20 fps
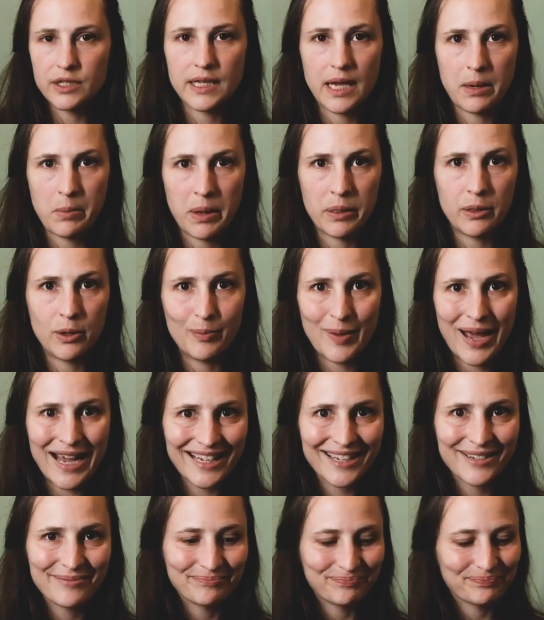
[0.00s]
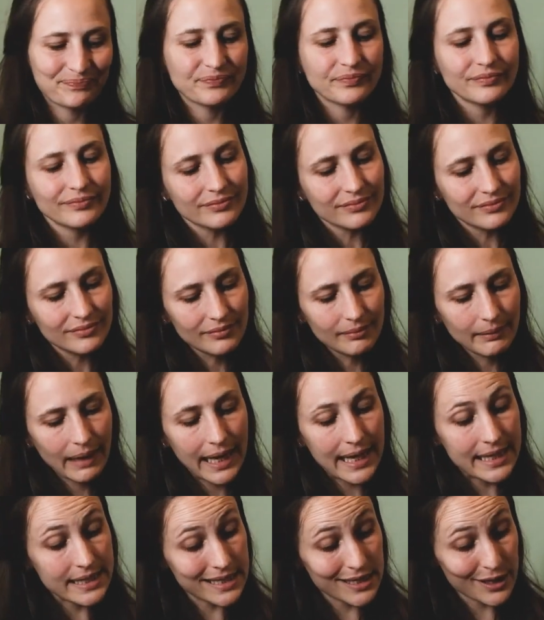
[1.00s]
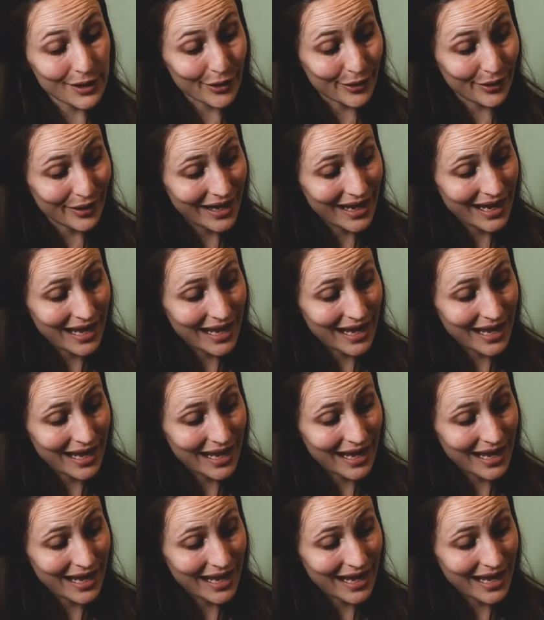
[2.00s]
same at the back. And so